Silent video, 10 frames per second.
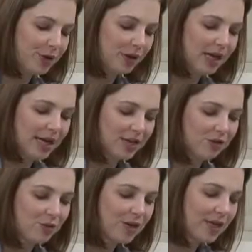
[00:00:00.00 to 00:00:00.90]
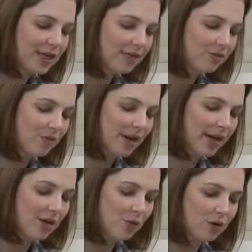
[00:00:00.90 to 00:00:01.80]
you'd like. Green,
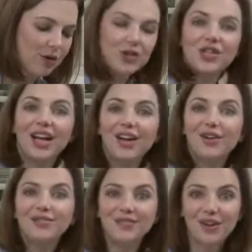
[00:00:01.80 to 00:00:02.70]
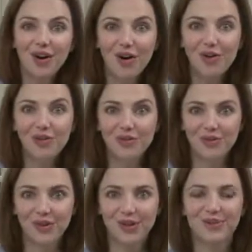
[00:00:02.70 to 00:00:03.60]
red, orange, yellow. They're all
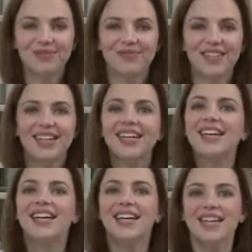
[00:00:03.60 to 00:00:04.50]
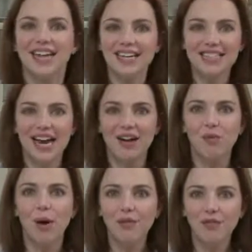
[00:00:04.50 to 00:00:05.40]
good for you. Next, I
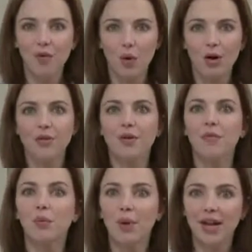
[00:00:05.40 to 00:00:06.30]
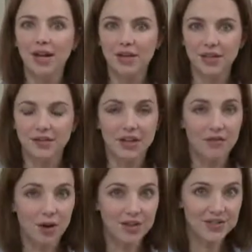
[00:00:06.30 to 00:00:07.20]
have 1/4 of a red onion that
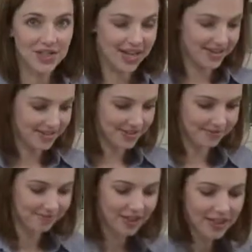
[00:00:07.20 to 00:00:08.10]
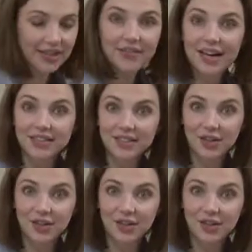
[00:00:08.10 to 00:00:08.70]
I've already sliced, and in that's